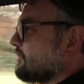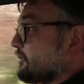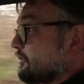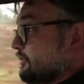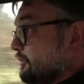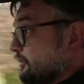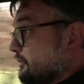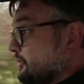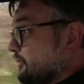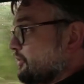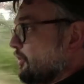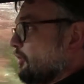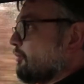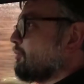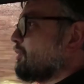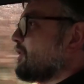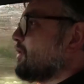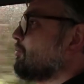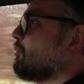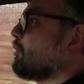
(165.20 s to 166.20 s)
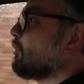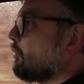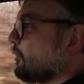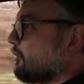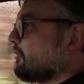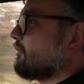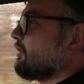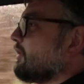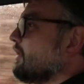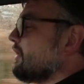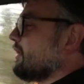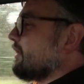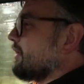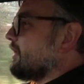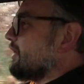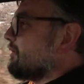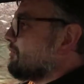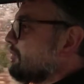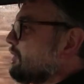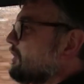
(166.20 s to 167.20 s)
to stop people
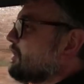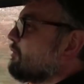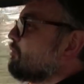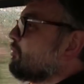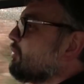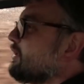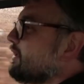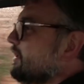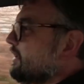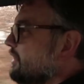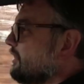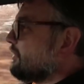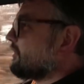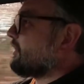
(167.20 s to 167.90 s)
completely